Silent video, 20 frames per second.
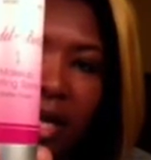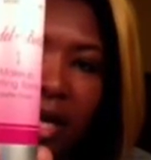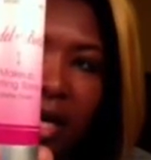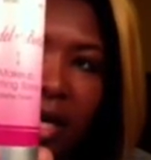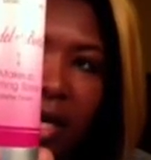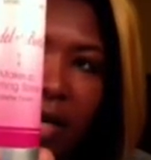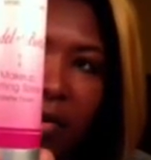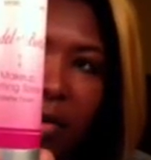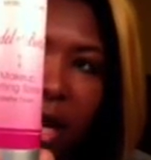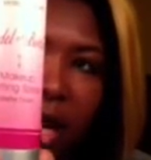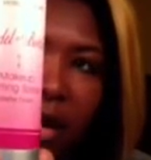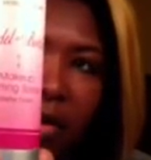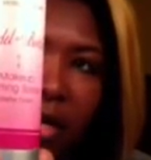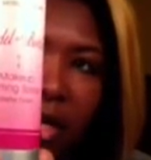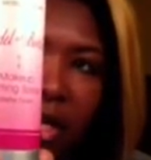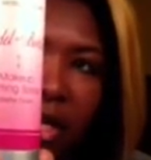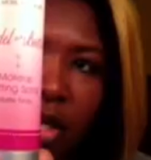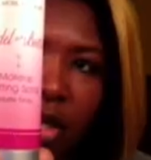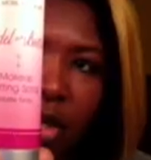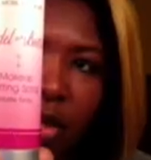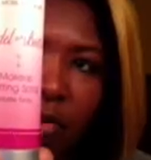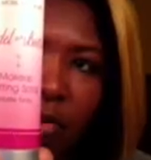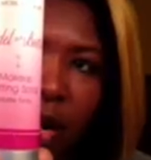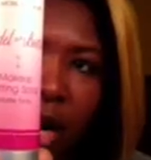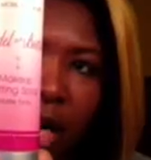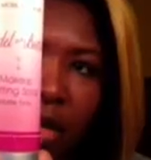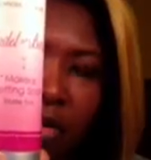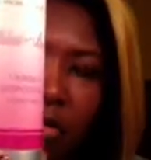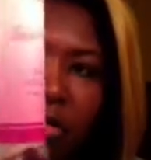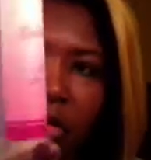now in a new
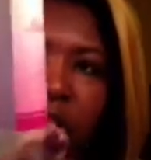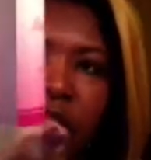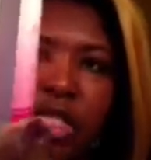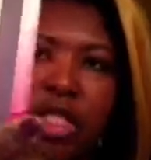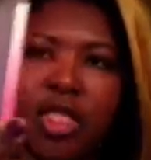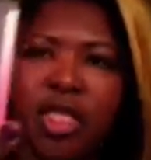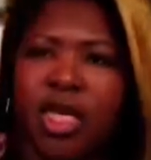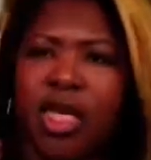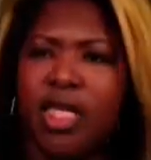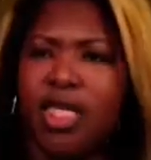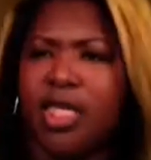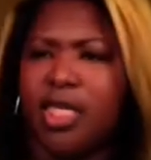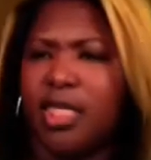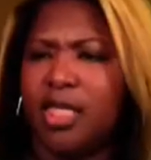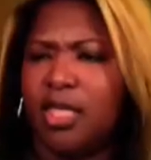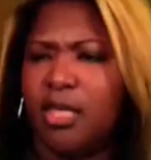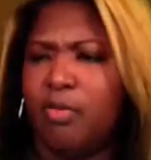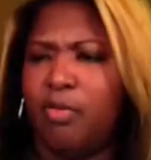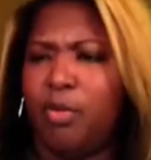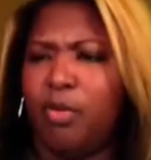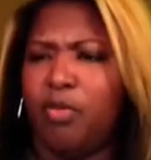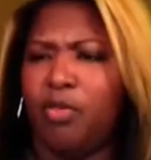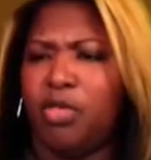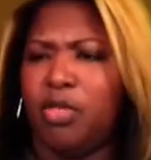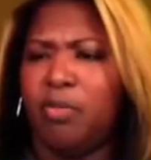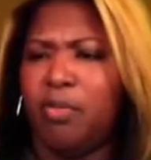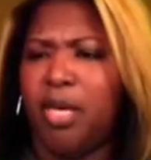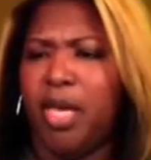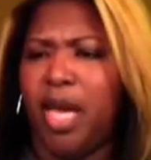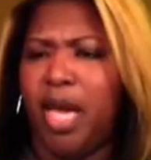bottle. She says it's supposed
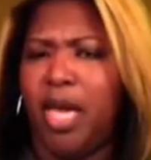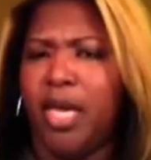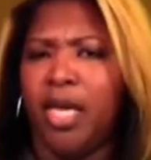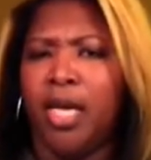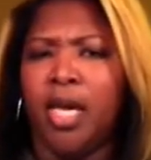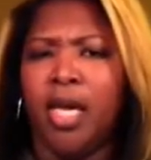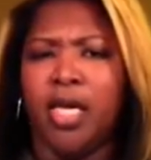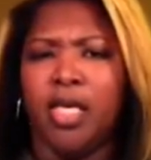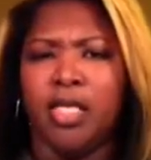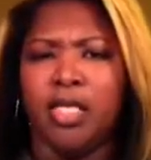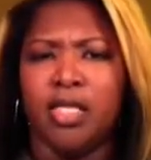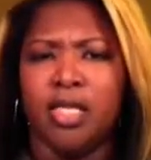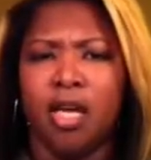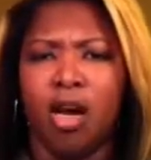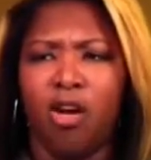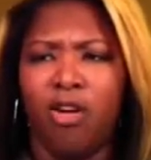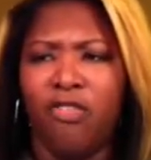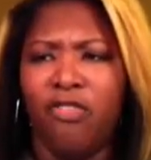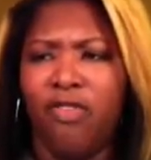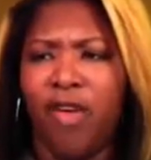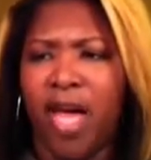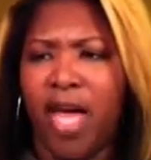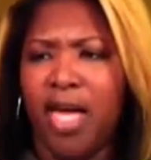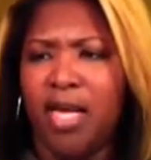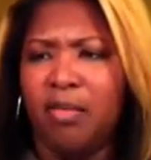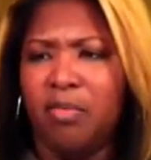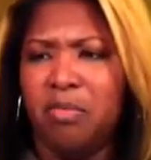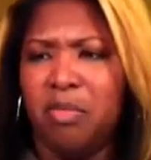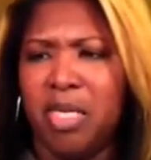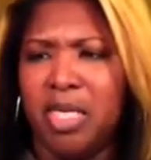to be a soft
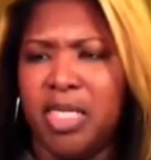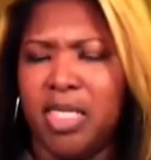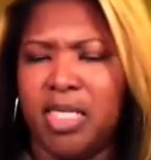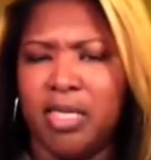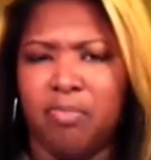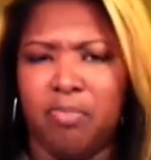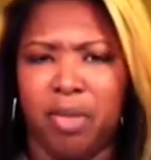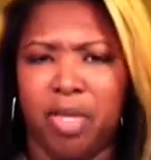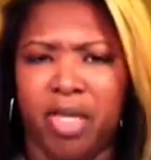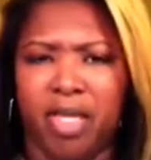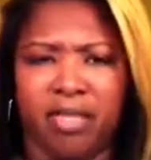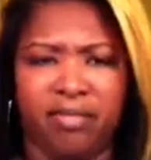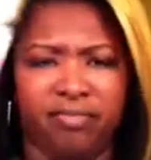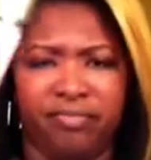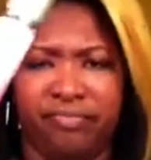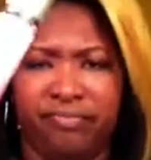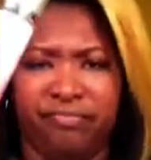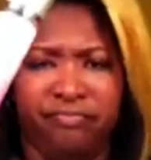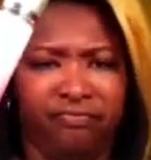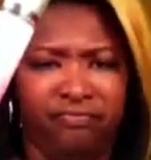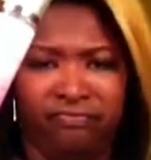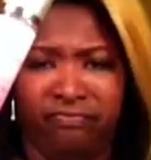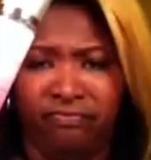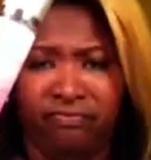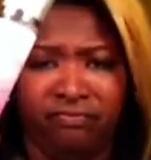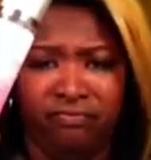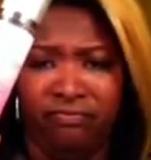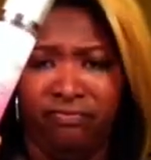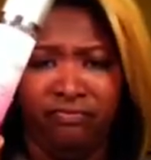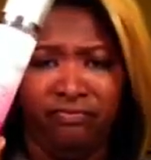fine mist, but
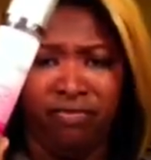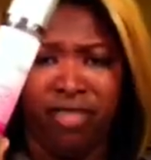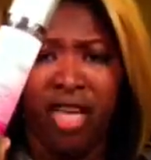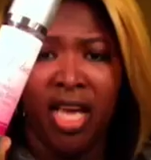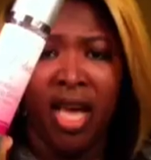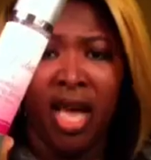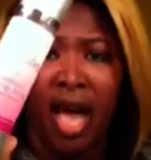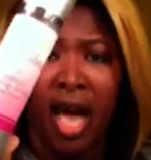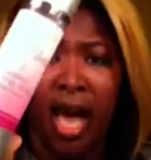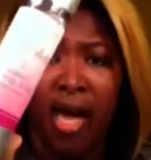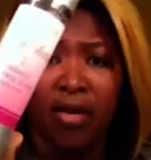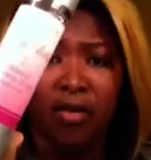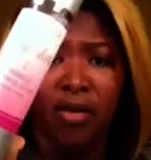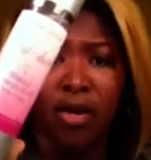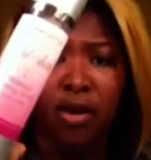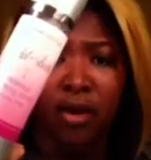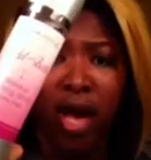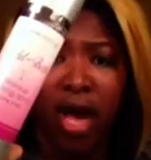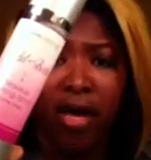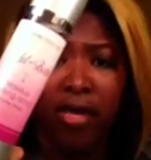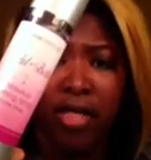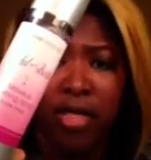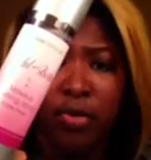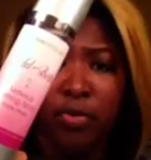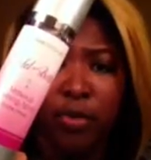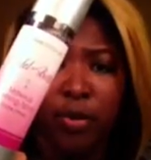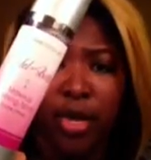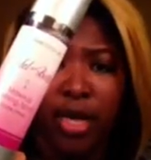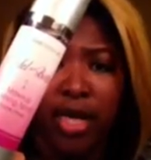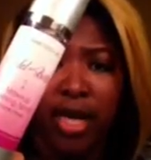I don't know how it
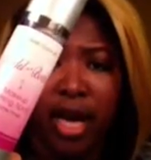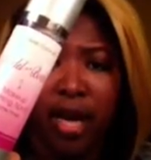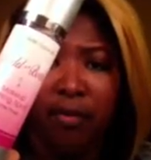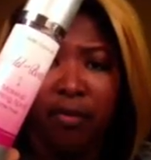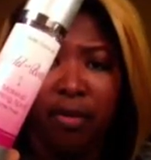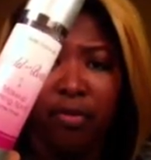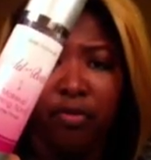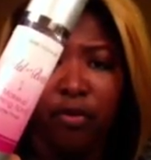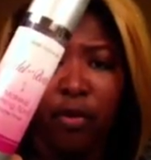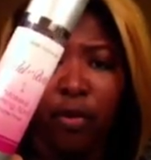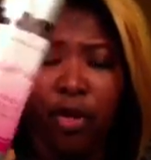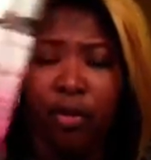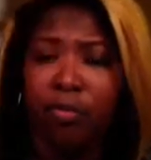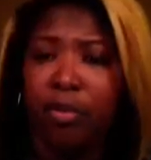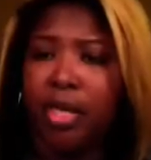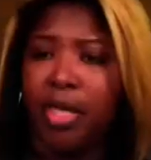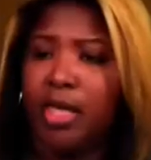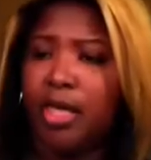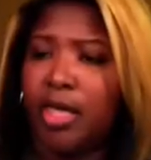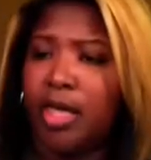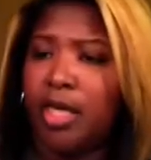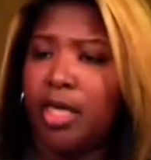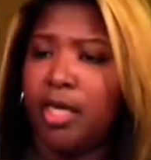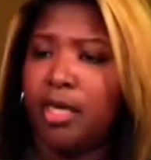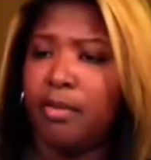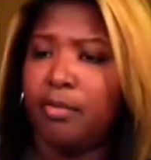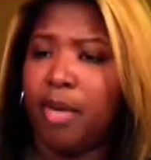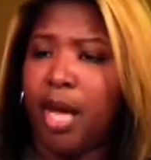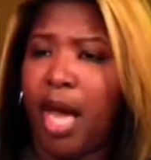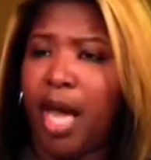sprayed out before, but
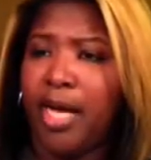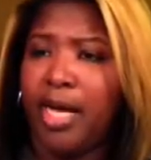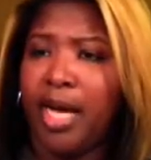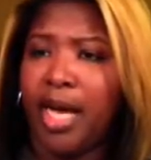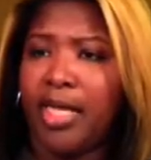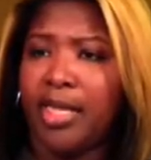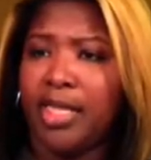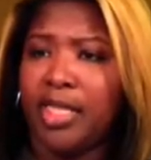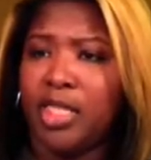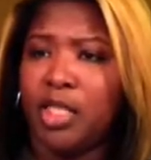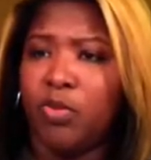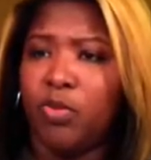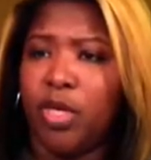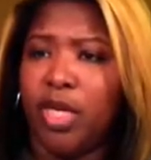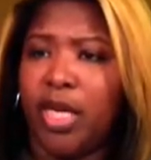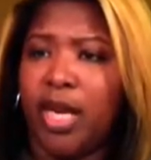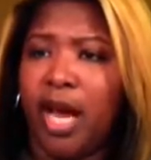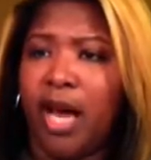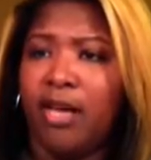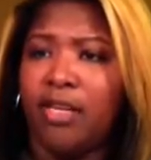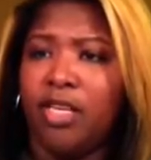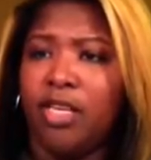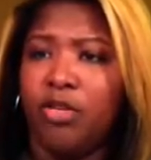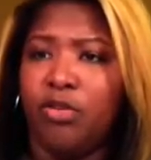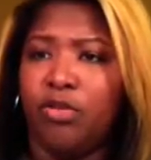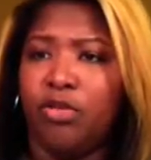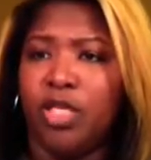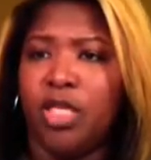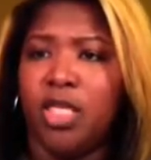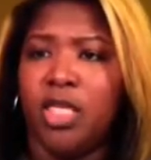I got this one and I
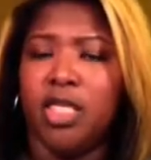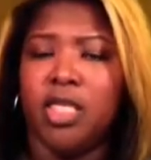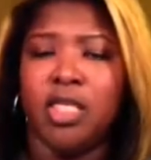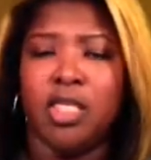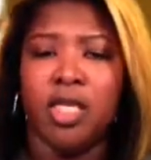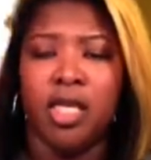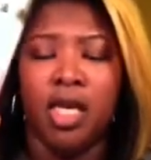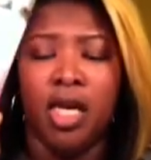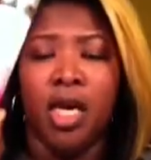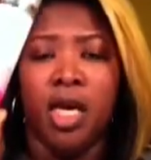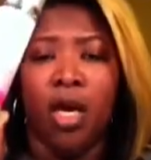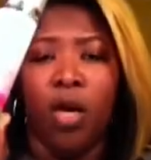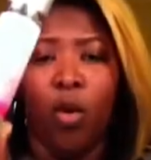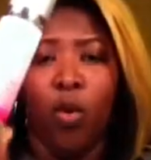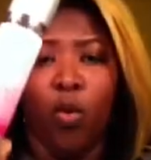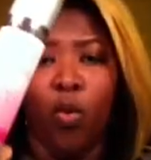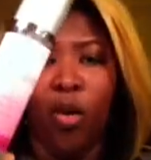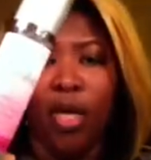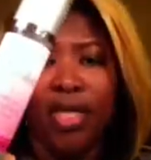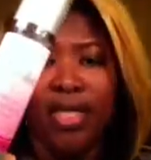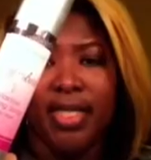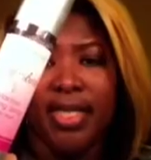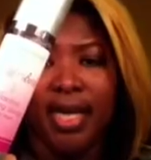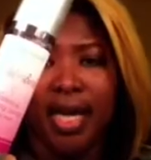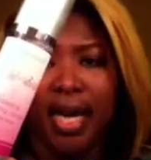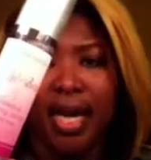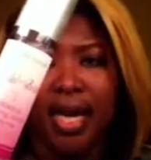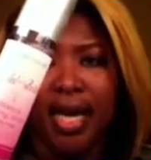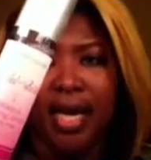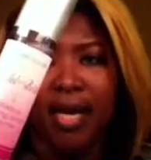used this one
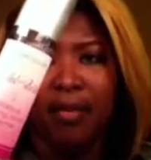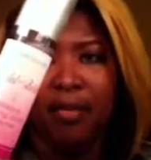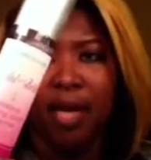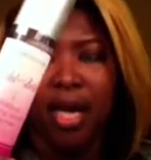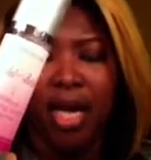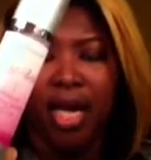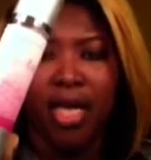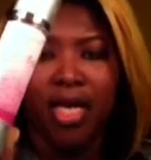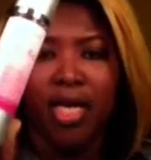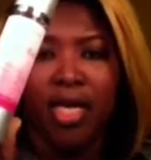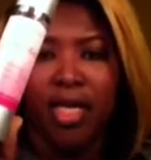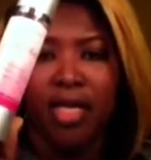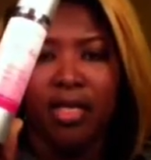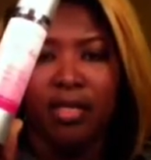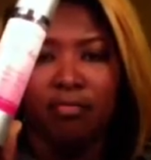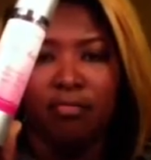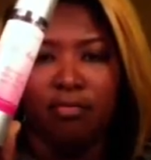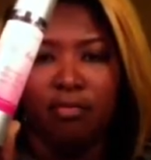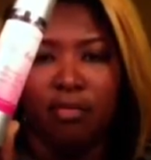time and it